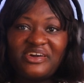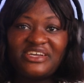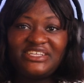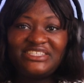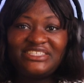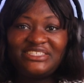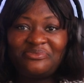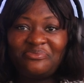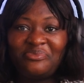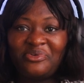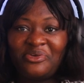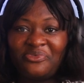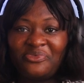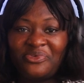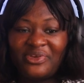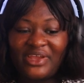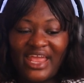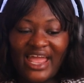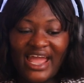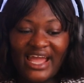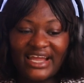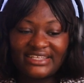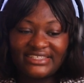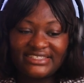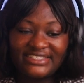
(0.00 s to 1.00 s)
going to be
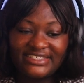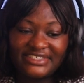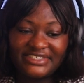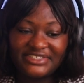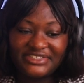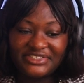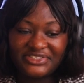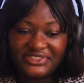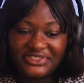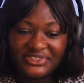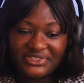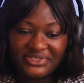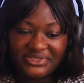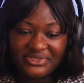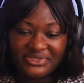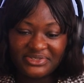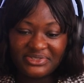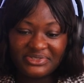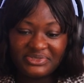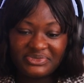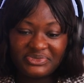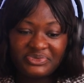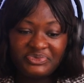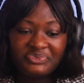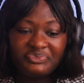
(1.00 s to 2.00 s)
reacting
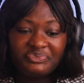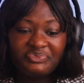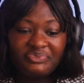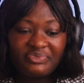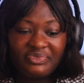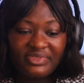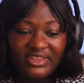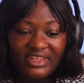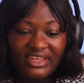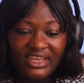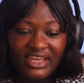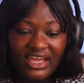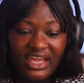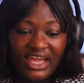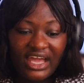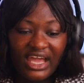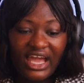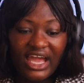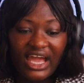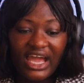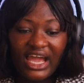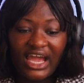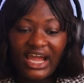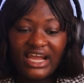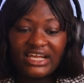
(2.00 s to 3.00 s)
to
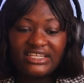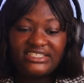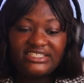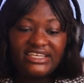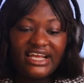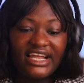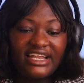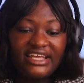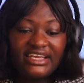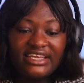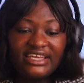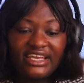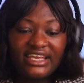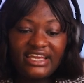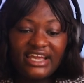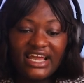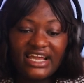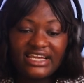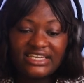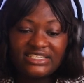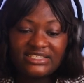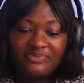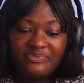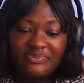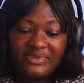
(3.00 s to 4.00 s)
Charlie Kirk
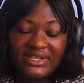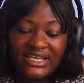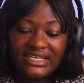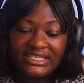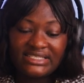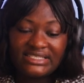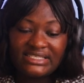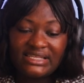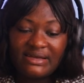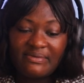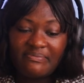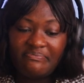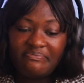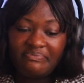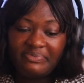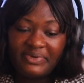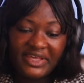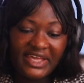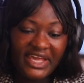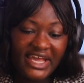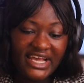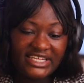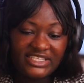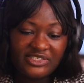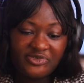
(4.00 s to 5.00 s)
explains the
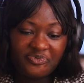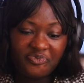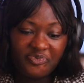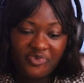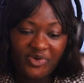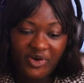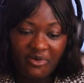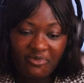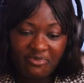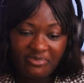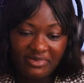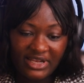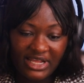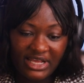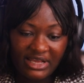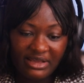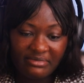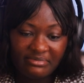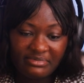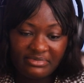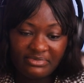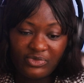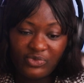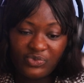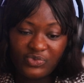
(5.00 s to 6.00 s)
biggest
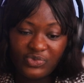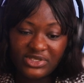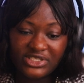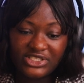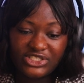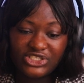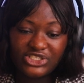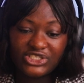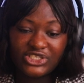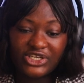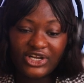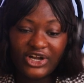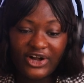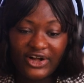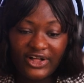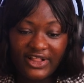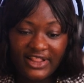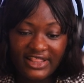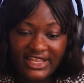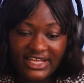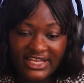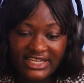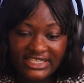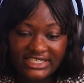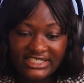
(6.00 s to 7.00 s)
problem with
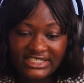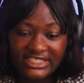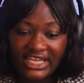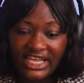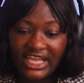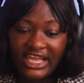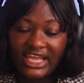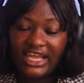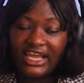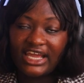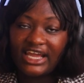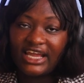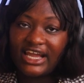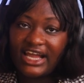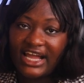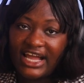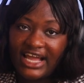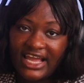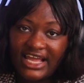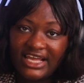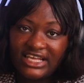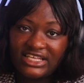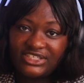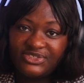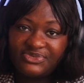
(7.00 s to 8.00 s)
college.
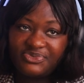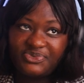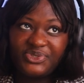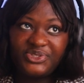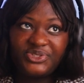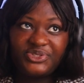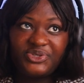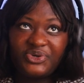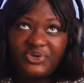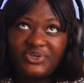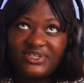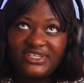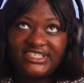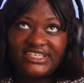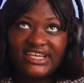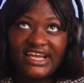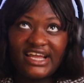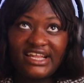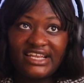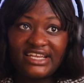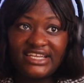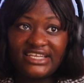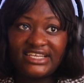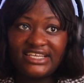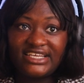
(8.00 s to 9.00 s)
Guys, we know
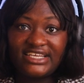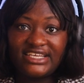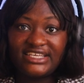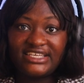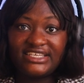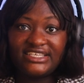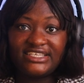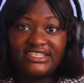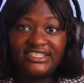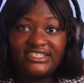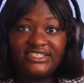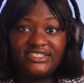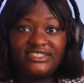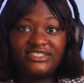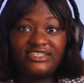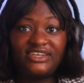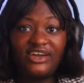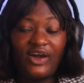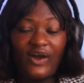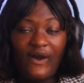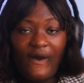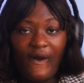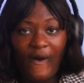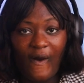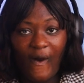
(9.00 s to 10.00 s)
Charlie is
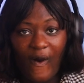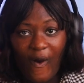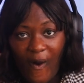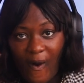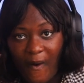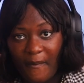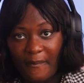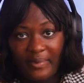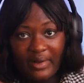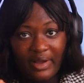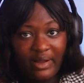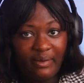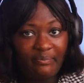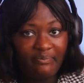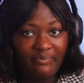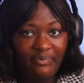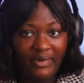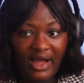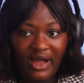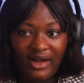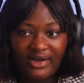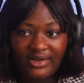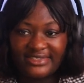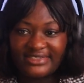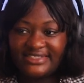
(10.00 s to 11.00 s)

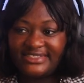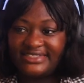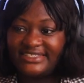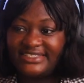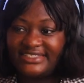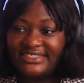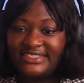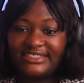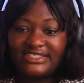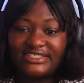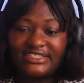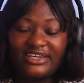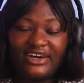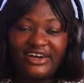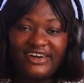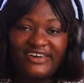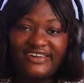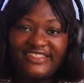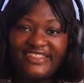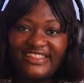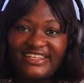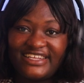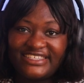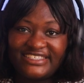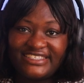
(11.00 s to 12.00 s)
about this
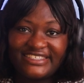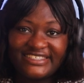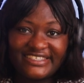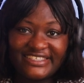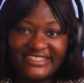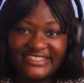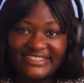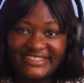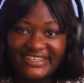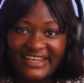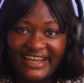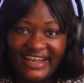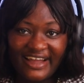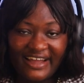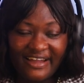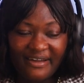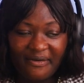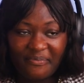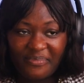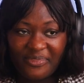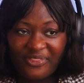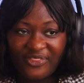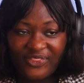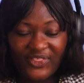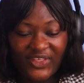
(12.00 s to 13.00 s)
college is a
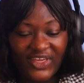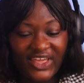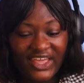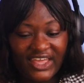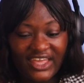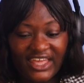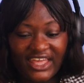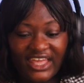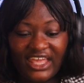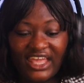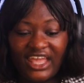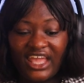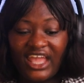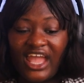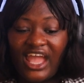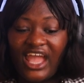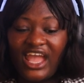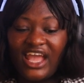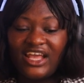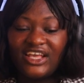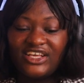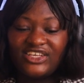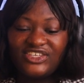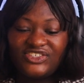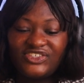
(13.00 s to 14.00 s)
scam thingy.
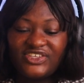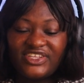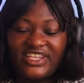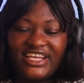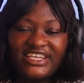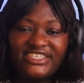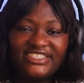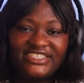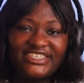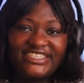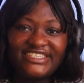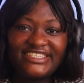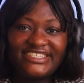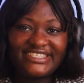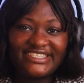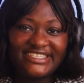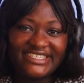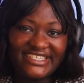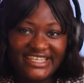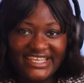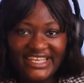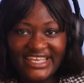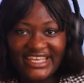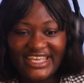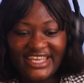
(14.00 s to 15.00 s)
So let's just
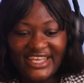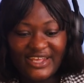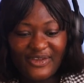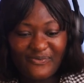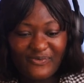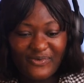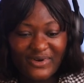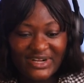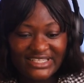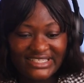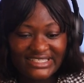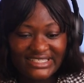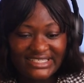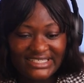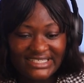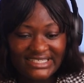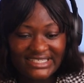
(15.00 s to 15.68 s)
see what